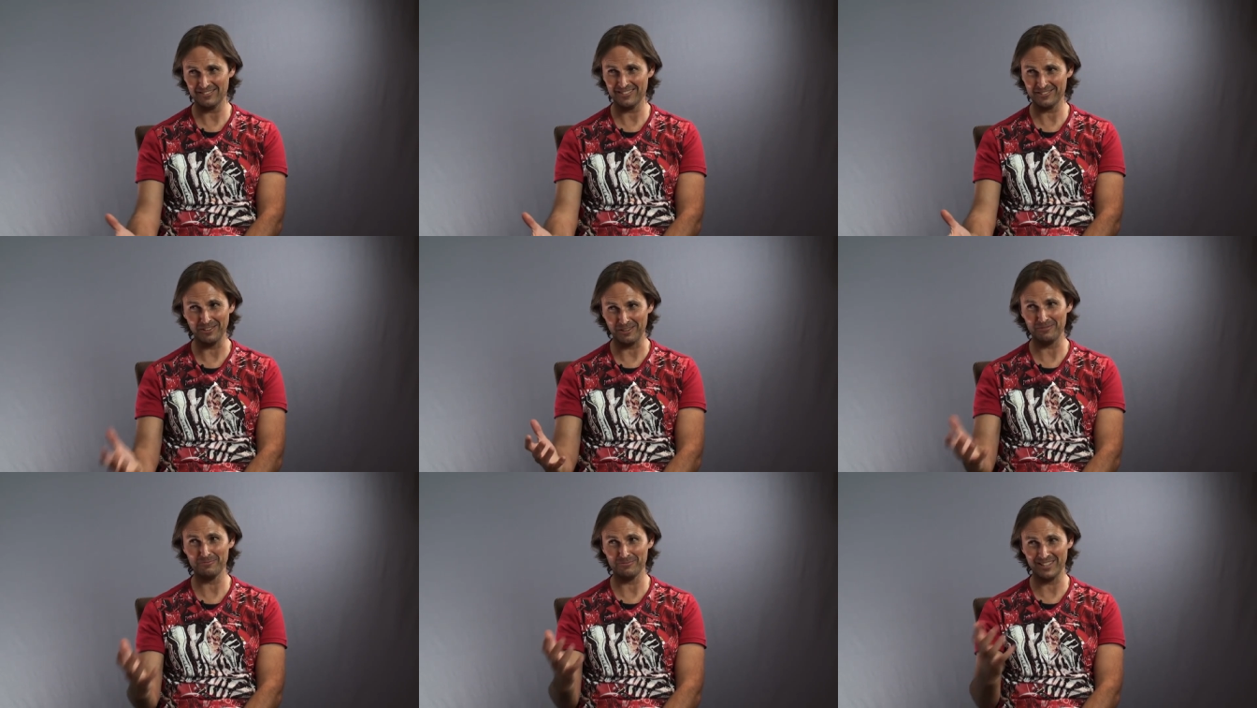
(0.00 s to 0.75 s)
It's -hmm.
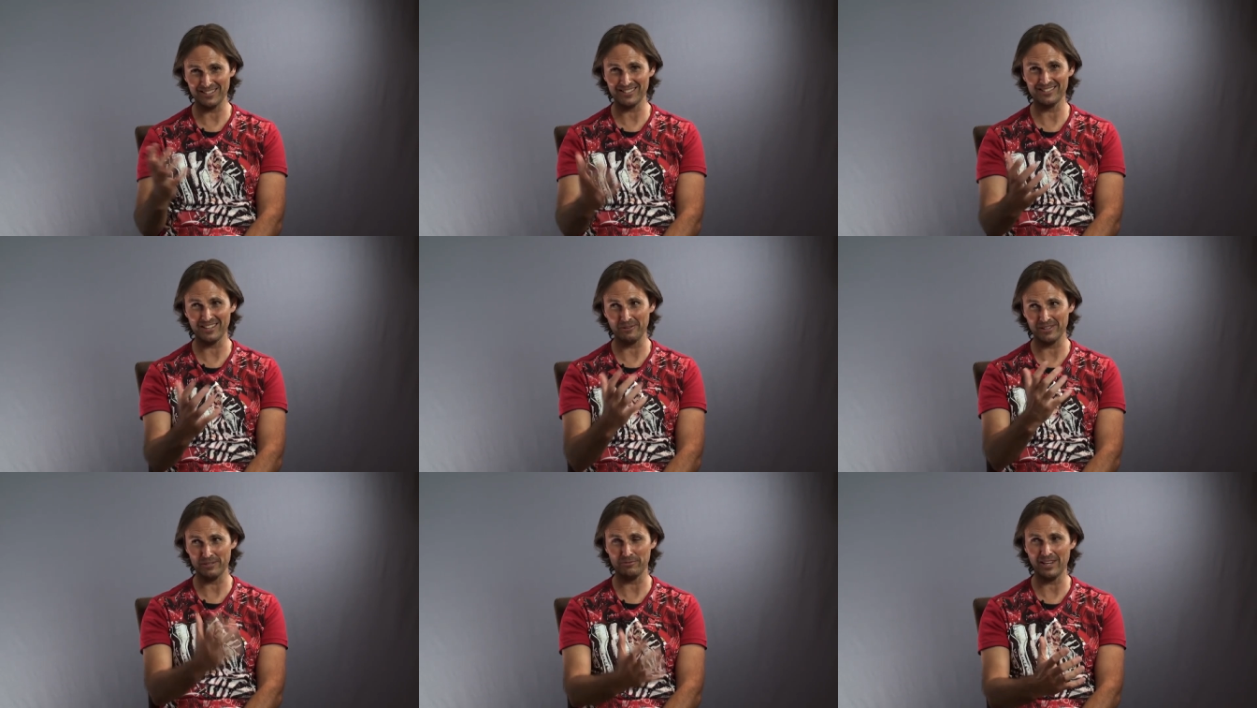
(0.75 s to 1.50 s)
not
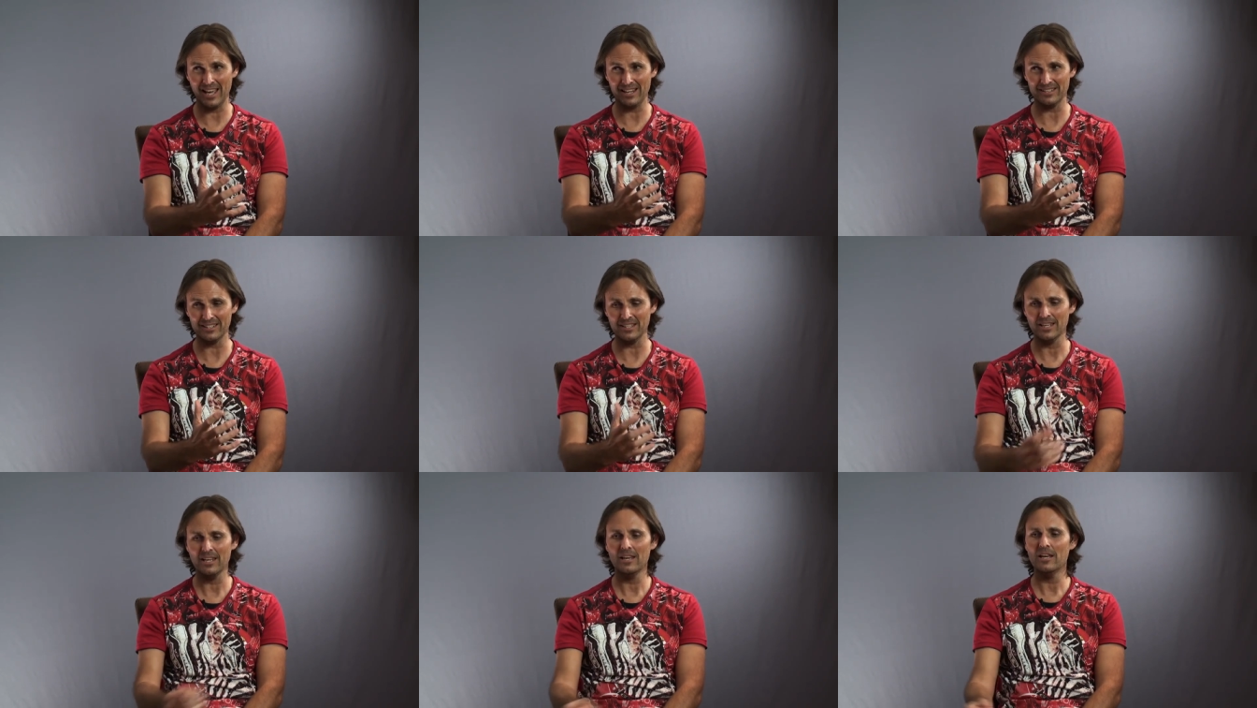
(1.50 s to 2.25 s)
necessarily reality.